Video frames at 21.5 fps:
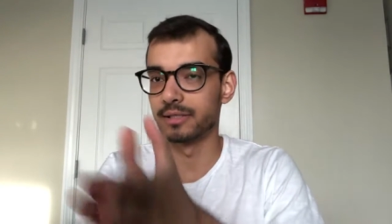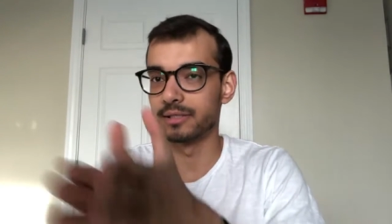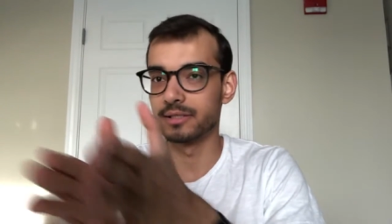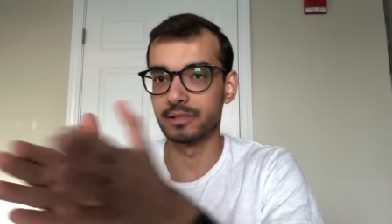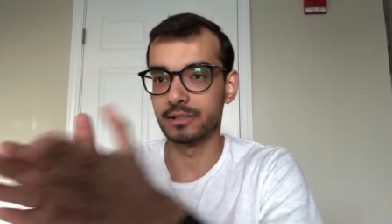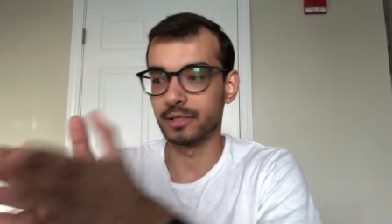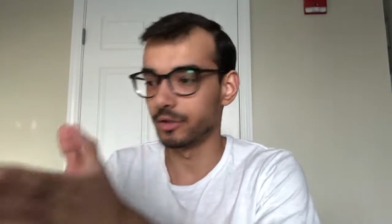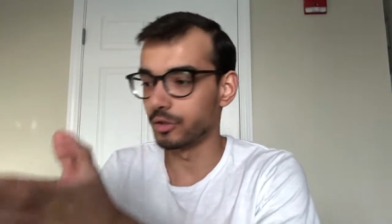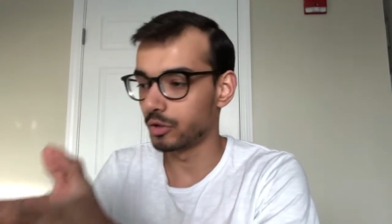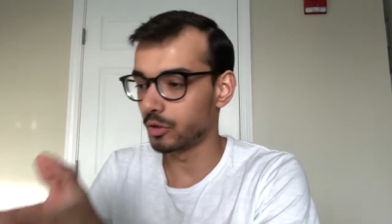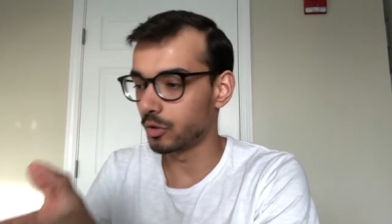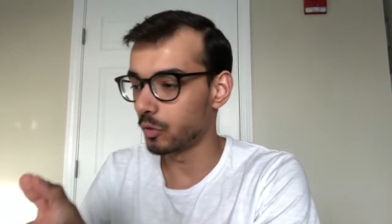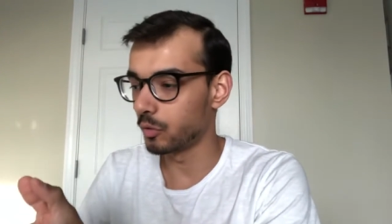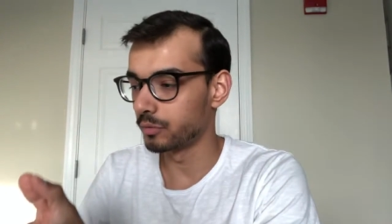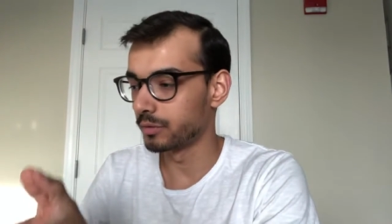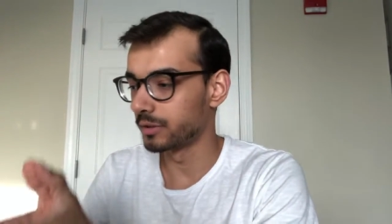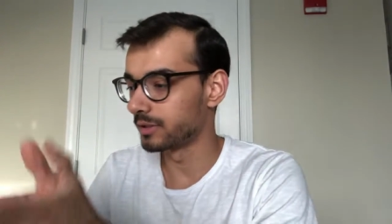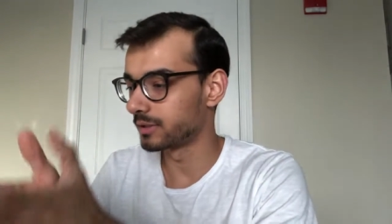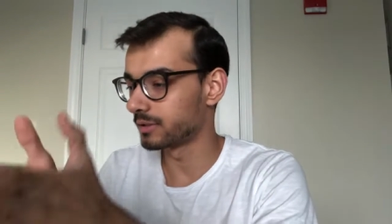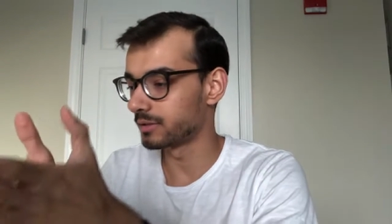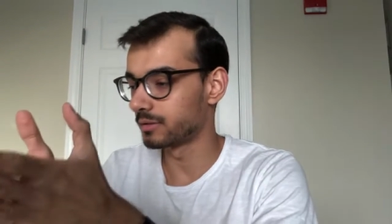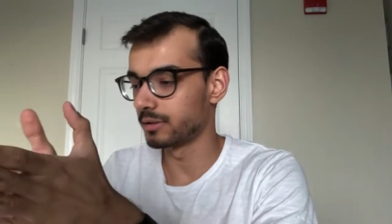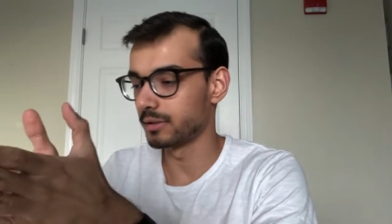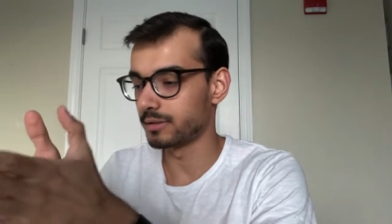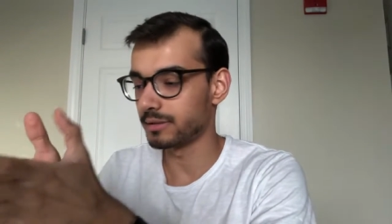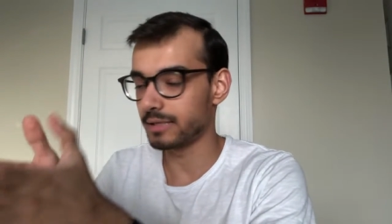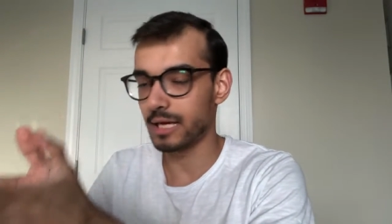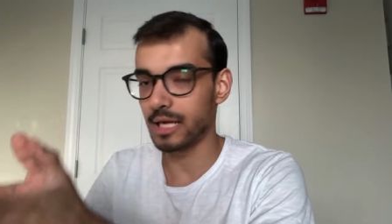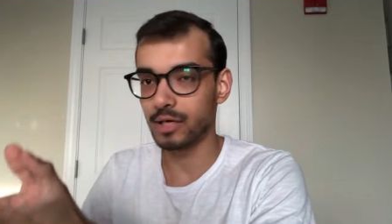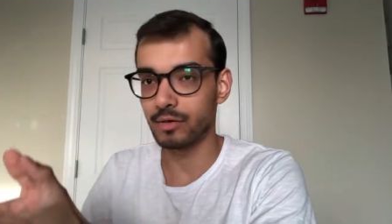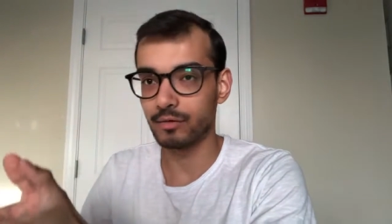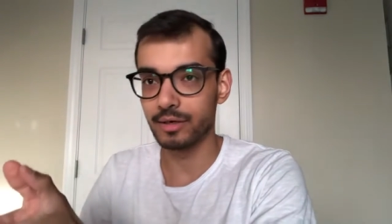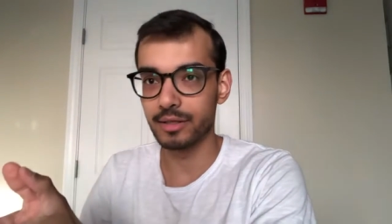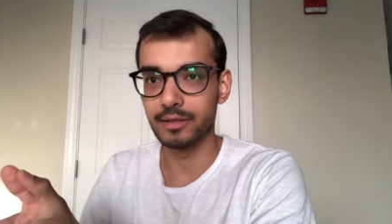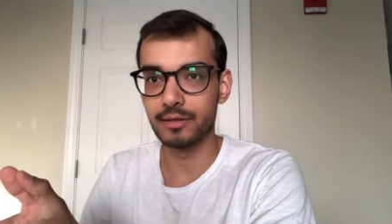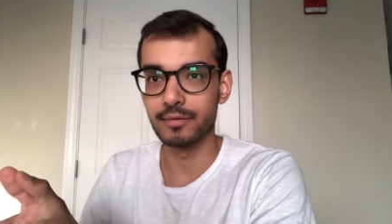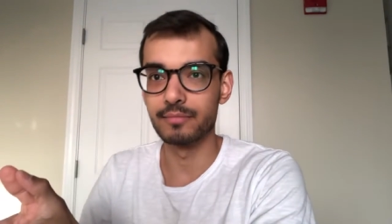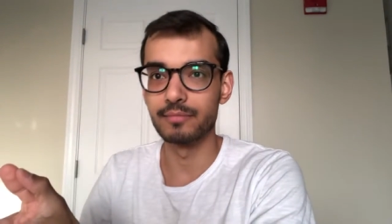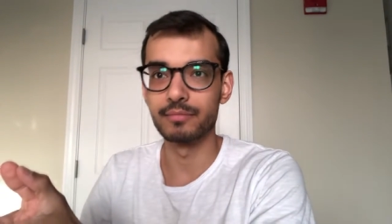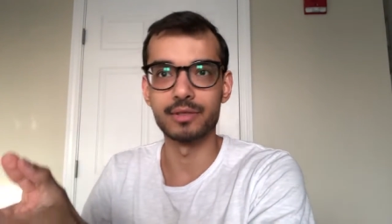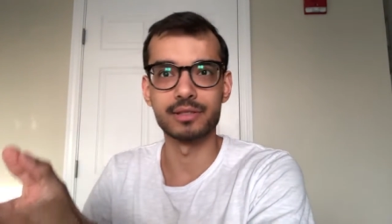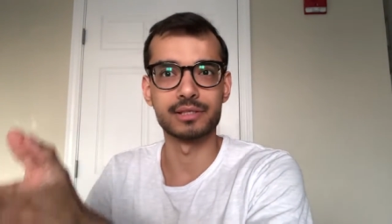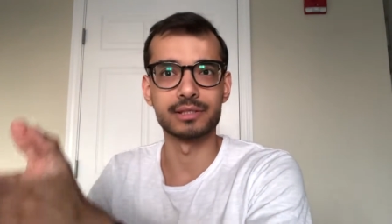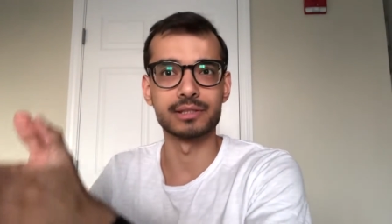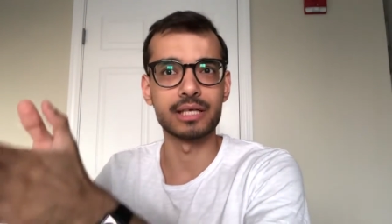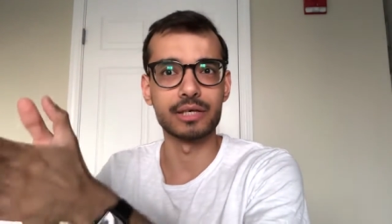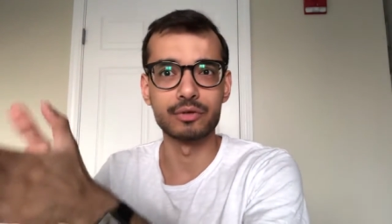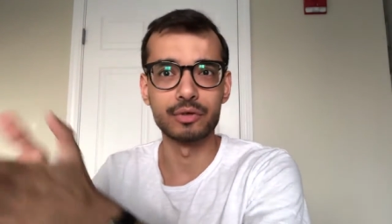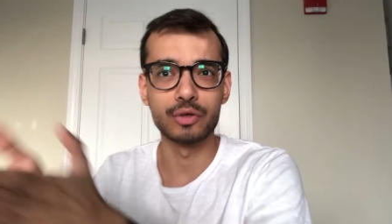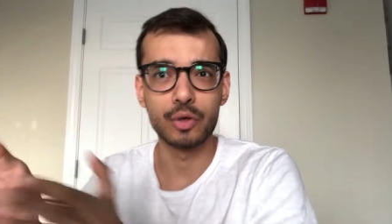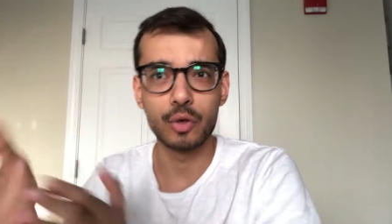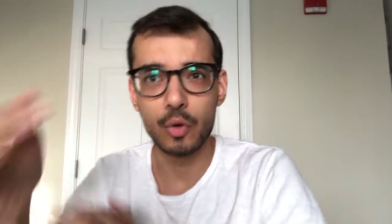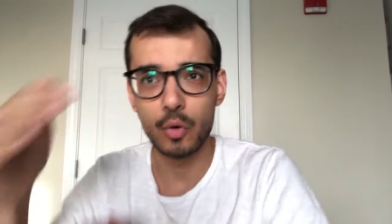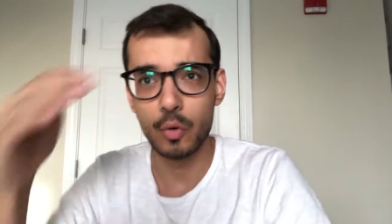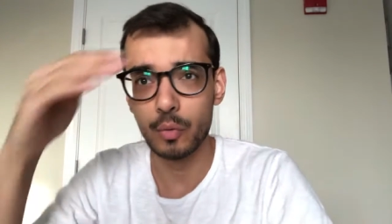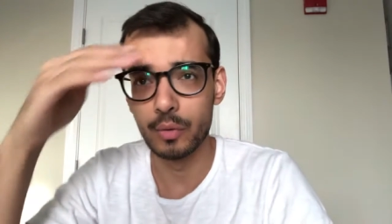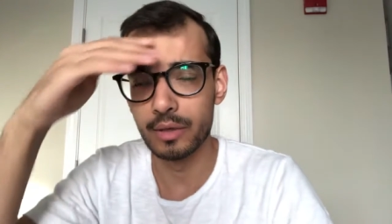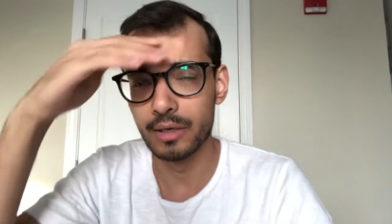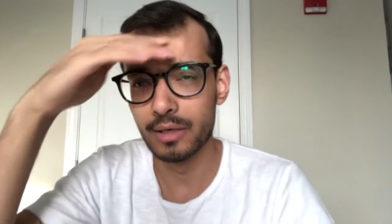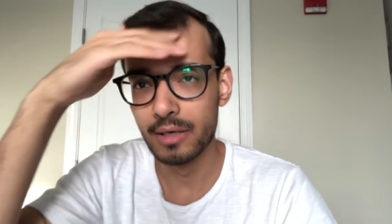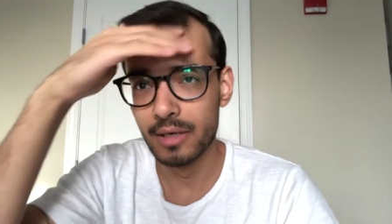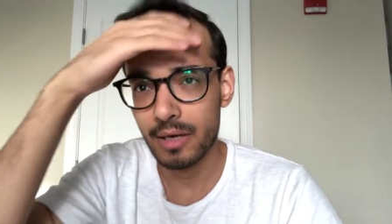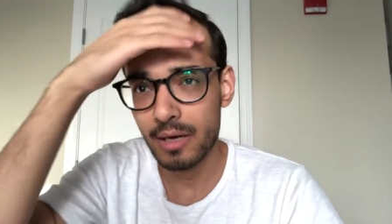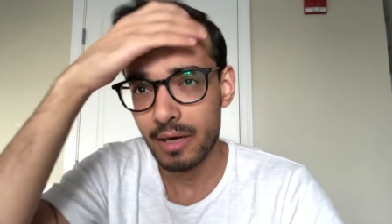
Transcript: This is how you code this algorithm. This is how you code